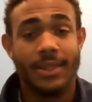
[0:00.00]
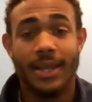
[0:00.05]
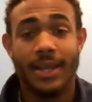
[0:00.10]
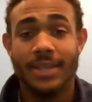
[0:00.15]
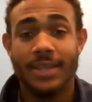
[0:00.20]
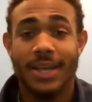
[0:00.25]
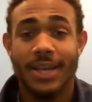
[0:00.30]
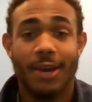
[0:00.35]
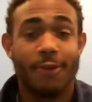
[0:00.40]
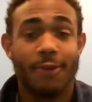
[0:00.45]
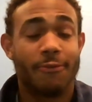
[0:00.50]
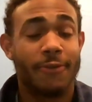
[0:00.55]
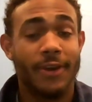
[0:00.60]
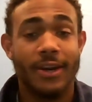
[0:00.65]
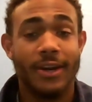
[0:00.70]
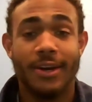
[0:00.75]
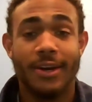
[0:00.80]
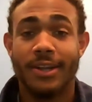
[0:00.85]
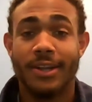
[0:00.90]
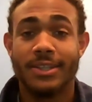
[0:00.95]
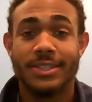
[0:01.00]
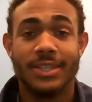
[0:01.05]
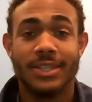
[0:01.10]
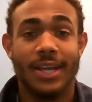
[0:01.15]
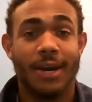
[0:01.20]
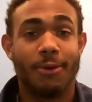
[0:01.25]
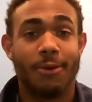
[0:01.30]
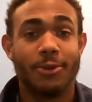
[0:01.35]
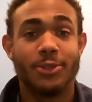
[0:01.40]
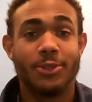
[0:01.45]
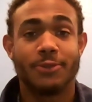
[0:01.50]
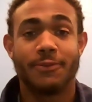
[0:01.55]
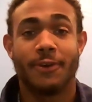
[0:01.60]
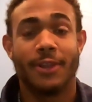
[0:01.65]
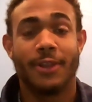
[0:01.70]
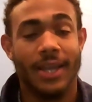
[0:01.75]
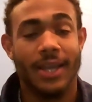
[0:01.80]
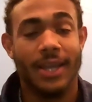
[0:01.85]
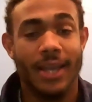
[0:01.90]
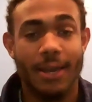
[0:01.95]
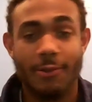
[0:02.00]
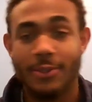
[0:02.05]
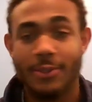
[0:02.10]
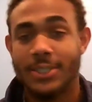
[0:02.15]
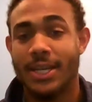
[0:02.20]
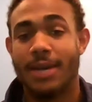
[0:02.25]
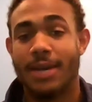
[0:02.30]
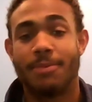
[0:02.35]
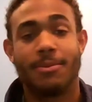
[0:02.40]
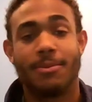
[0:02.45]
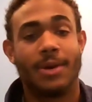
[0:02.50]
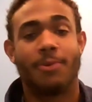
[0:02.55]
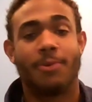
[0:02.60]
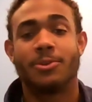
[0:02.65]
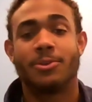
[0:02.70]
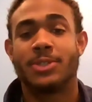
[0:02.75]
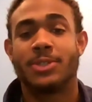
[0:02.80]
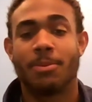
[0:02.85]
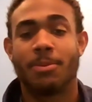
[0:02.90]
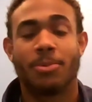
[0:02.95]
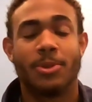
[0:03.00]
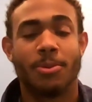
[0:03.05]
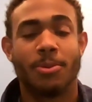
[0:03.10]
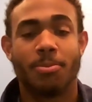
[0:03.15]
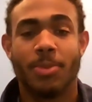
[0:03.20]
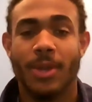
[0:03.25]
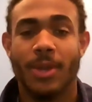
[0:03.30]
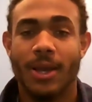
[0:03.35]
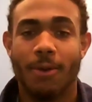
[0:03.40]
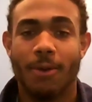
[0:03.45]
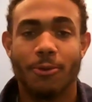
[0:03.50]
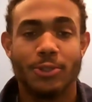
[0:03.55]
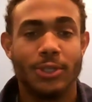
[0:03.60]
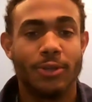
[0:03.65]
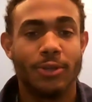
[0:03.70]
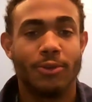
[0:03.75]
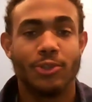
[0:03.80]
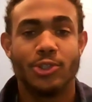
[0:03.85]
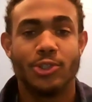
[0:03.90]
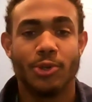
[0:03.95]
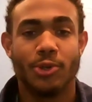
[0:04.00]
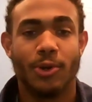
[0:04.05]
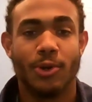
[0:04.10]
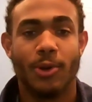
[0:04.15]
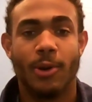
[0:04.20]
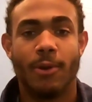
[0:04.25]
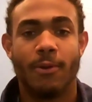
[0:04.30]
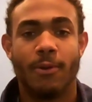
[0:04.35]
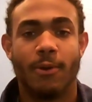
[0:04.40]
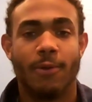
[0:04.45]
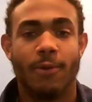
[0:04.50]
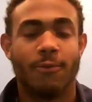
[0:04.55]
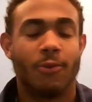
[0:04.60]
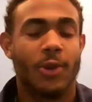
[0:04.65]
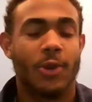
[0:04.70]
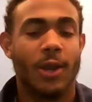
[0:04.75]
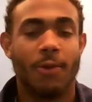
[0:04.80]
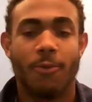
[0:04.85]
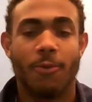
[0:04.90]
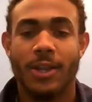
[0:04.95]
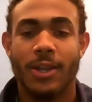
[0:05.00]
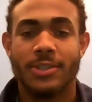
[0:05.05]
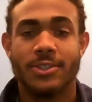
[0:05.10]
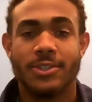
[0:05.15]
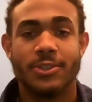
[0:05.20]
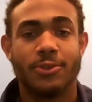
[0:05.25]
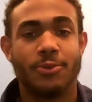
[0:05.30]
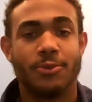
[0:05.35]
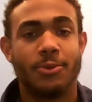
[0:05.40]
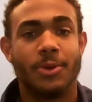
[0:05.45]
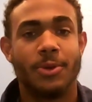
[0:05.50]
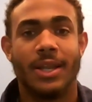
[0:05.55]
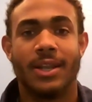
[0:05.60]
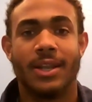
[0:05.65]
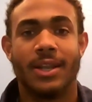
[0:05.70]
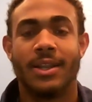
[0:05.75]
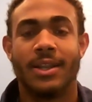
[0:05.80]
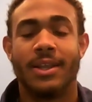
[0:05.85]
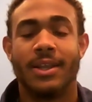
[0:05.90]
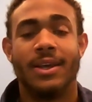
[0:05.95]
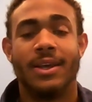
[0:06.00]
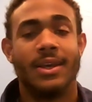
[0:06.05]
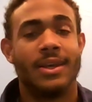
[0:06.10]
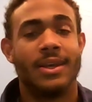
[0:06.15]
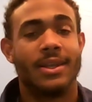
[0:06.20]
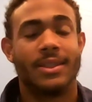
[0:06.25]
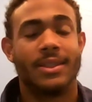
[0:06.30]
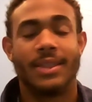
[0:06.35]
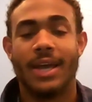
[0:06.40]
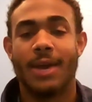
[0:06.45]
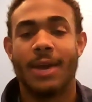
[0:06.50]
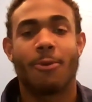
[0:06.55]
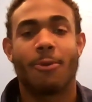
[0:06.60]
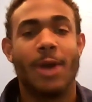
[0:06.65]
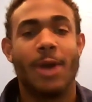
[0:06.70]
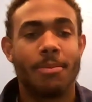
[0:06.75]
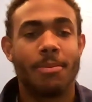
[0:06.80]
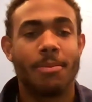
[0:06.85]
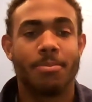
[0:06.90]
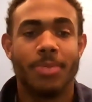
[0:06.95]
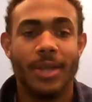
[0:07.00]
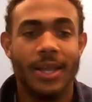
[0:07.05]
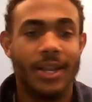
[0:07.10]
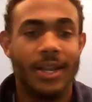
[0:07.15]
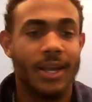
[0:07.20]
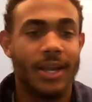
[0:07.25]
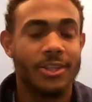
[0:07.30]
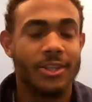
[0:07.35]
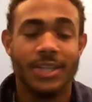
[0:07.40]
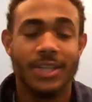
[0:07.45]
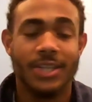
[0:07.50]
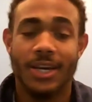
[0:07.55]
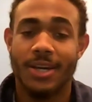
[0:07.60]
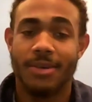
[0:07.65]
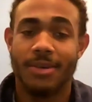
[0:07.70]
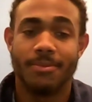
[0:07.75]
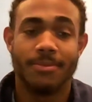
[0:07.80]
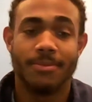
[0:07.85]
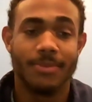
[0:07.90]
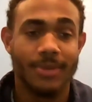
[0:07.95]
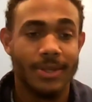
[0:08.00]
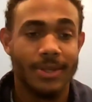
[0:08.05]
that's how it felt, honestly. I just felt like every time I would step on the play, I was in control of what I wanted to do and that right plan at the time.